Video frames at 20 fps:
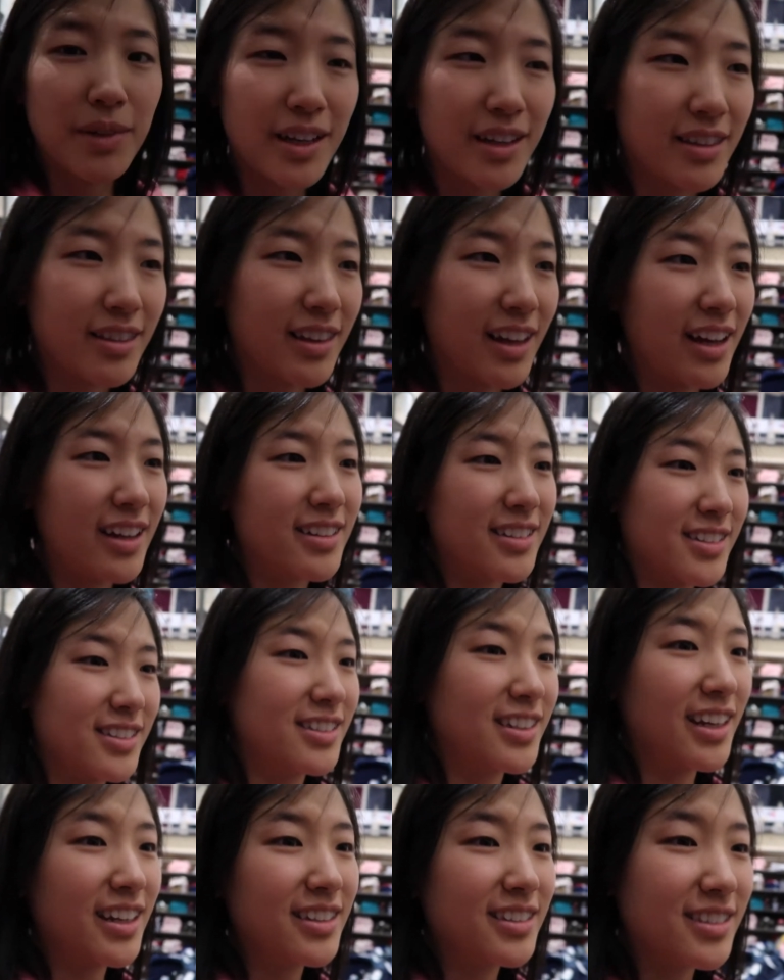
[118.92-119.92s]
but that
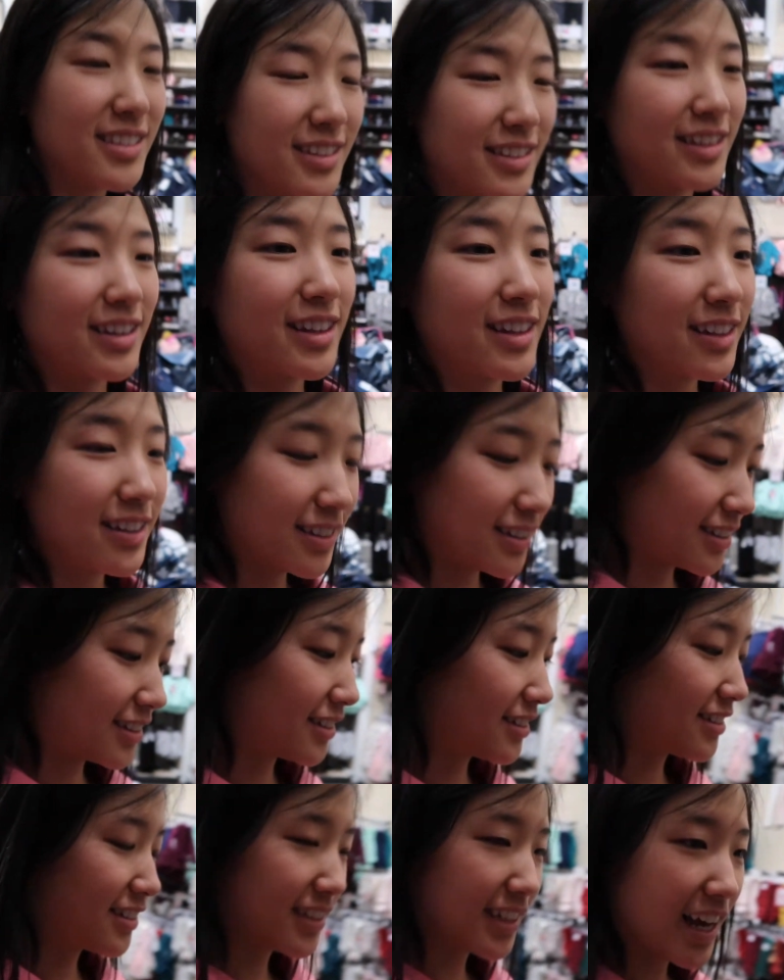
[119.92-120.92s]
says this
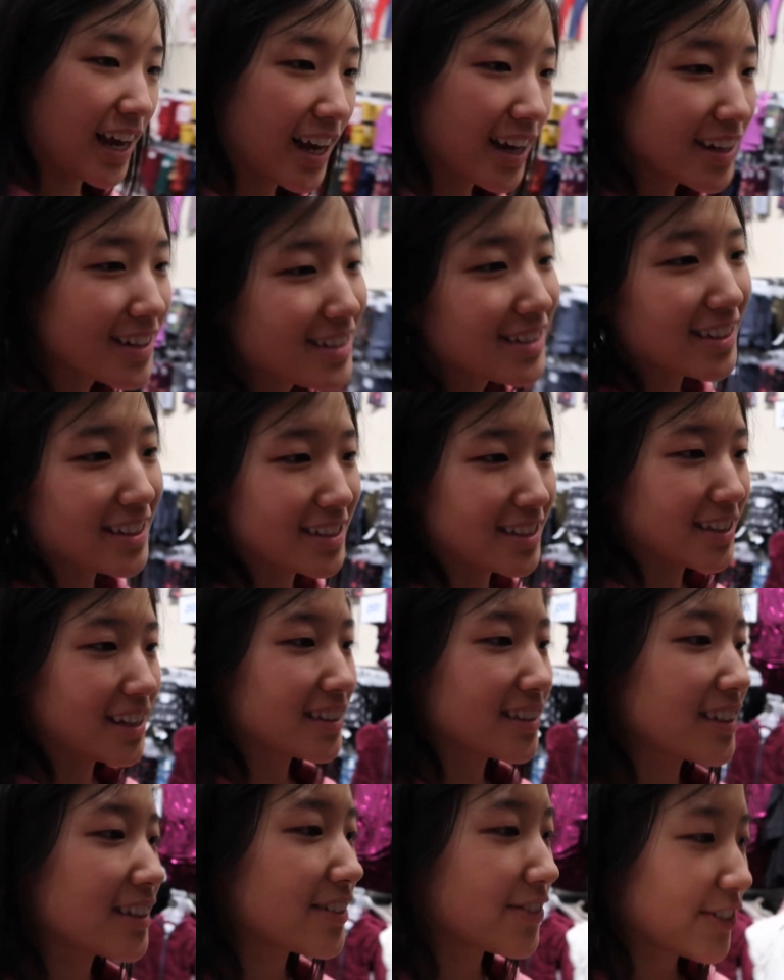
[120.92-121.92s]
size. It
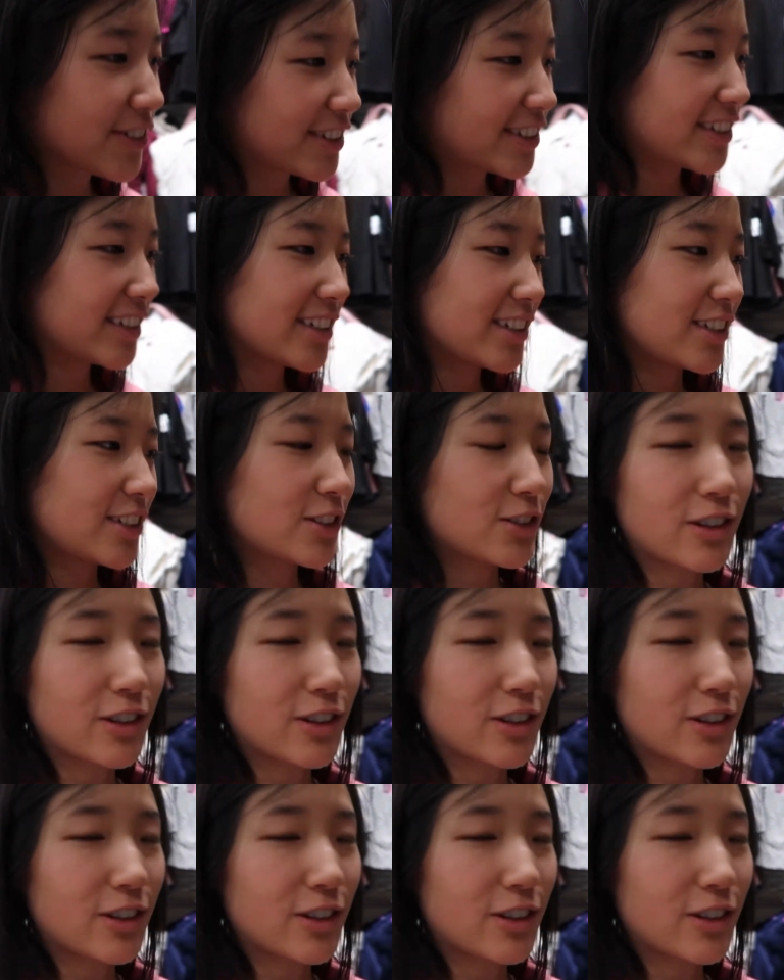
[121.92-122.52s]
says it's for 6 to